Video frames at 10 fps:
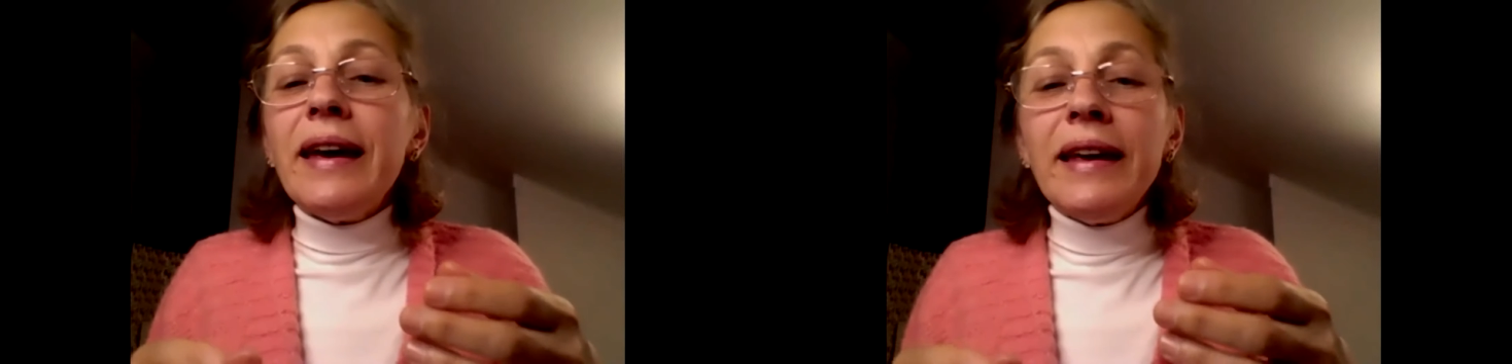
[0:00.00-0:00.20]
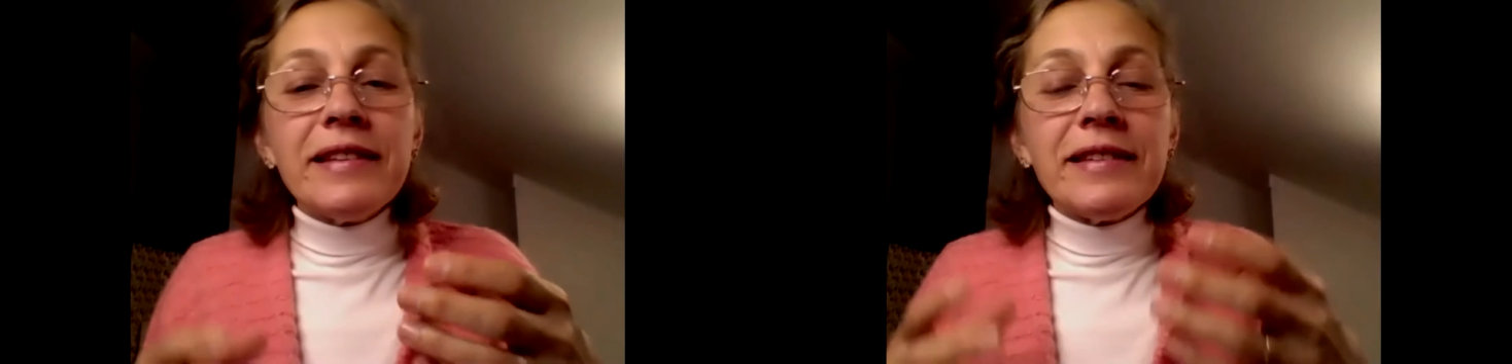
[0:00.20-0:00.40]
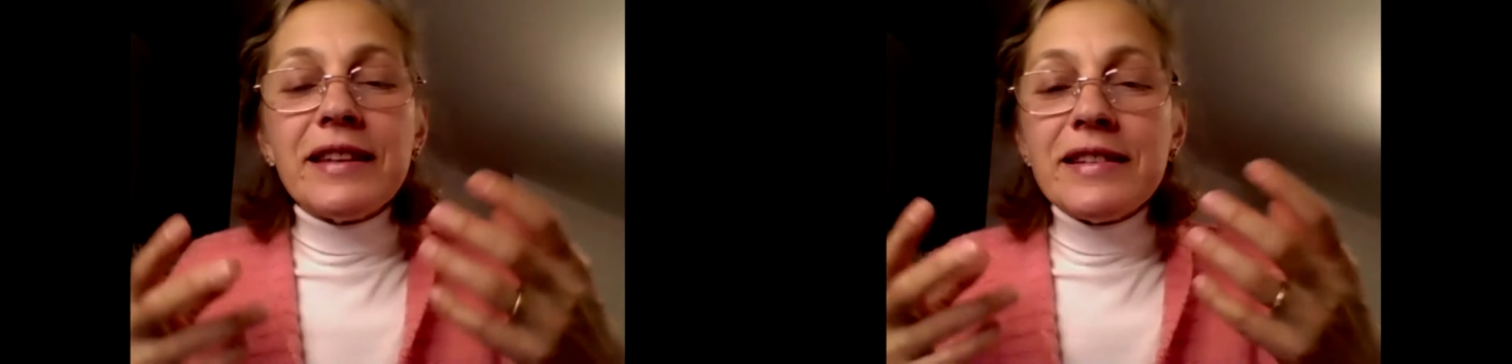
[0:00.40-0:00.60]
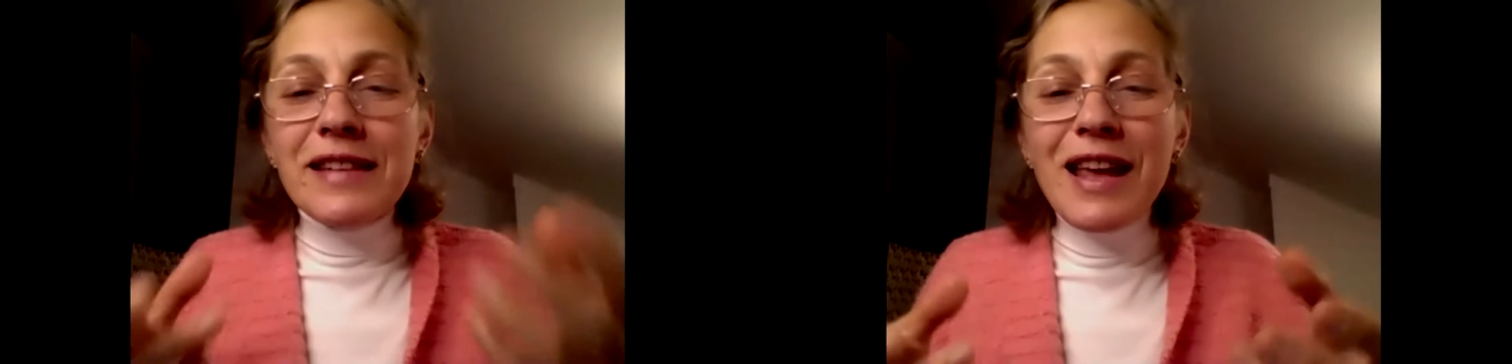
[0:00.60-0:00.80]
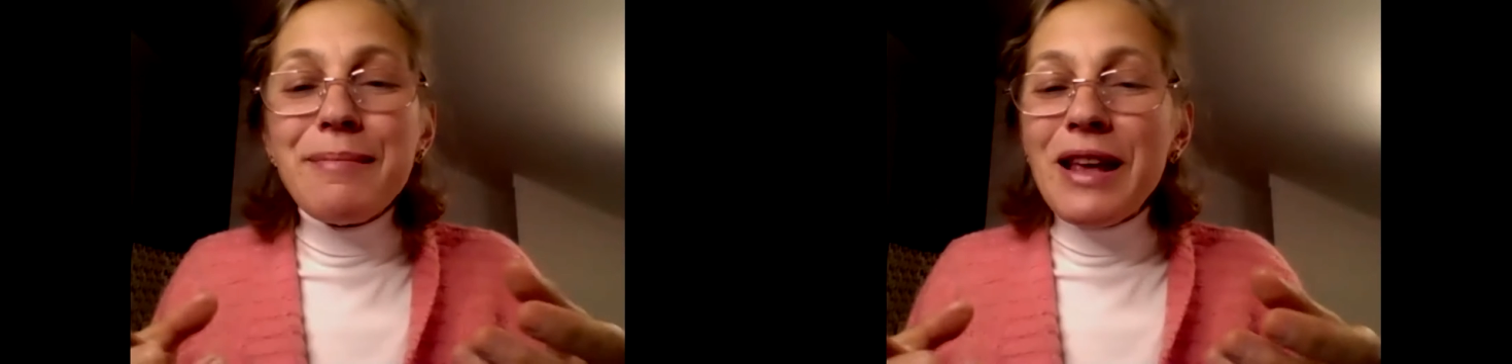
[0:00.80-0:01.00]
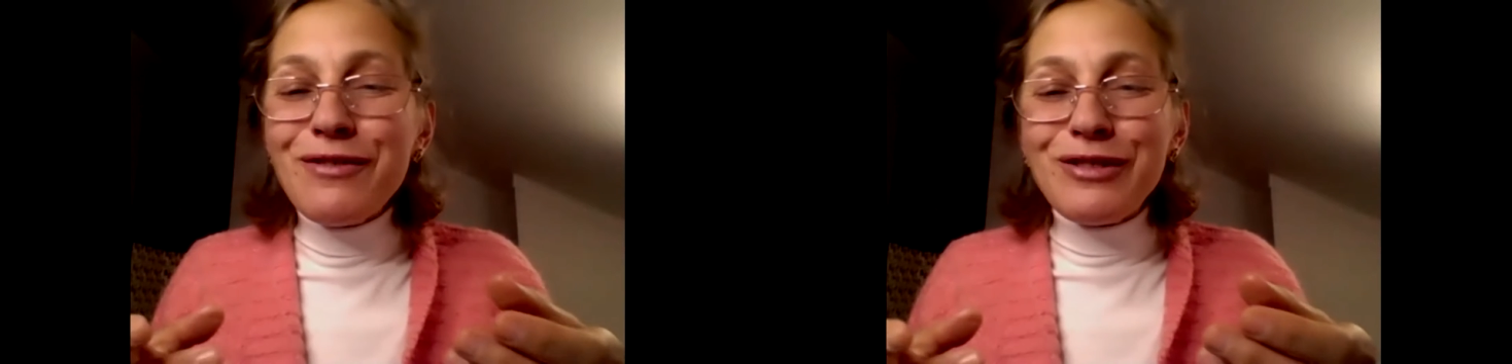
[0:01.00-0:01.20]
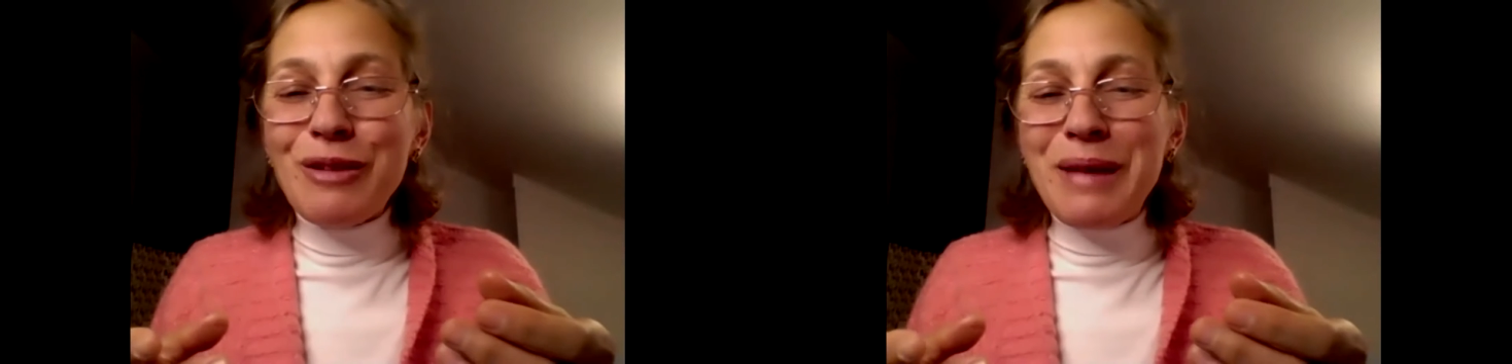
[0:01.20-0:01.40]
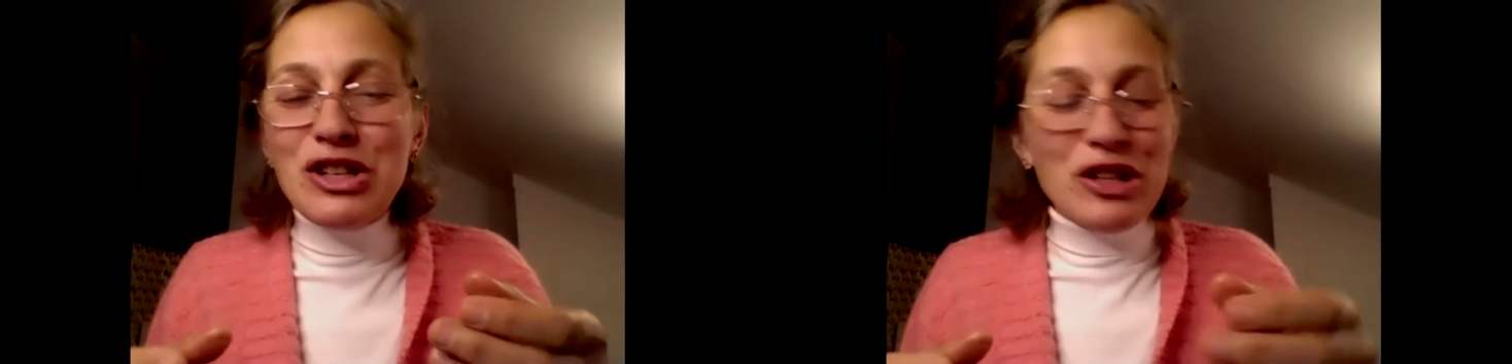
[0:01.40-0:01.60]
It's the same
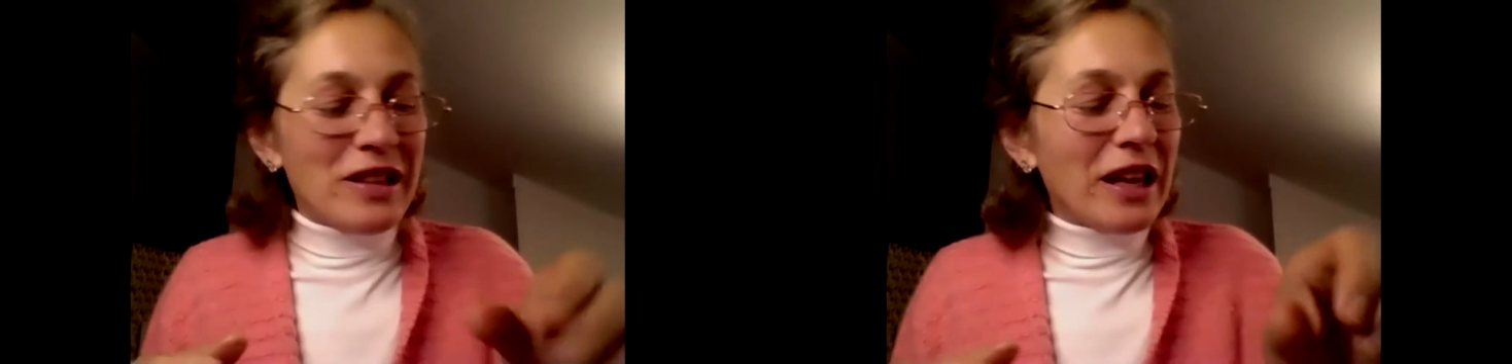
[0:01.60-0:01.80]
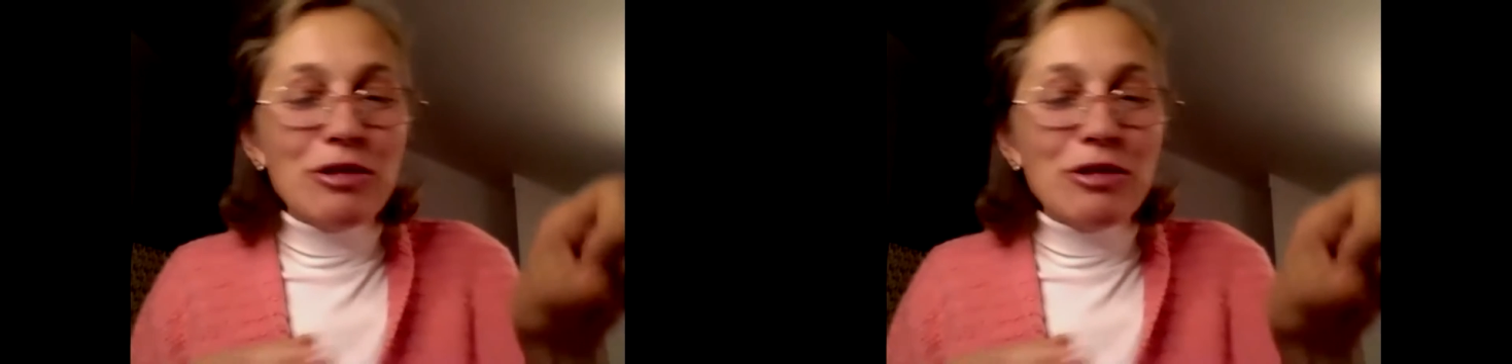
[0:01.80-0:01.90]
inflammation. Like